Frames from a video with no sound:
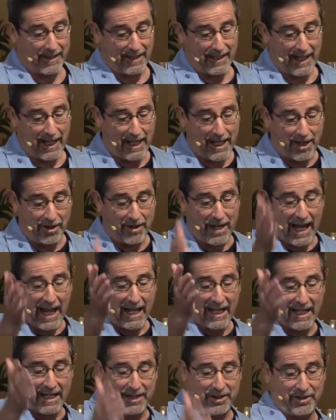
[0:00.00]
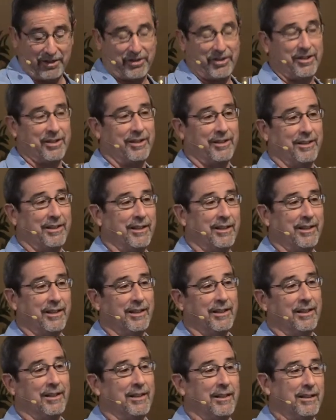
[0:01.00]
And here dad is
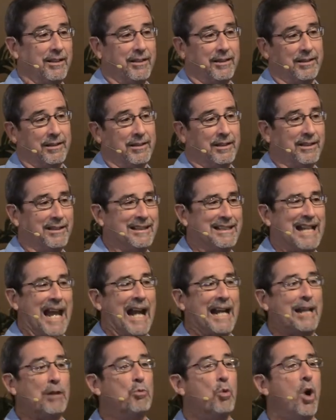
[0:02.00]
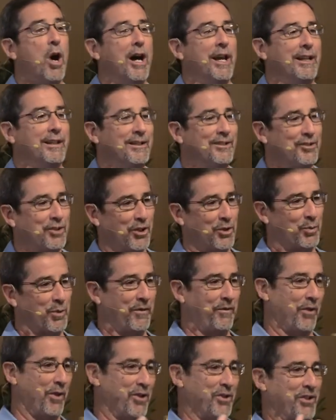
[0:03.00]
91. Just
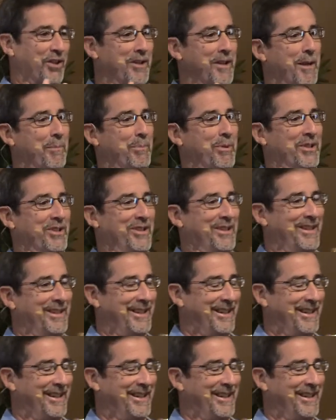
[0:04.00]
reverse the numbers.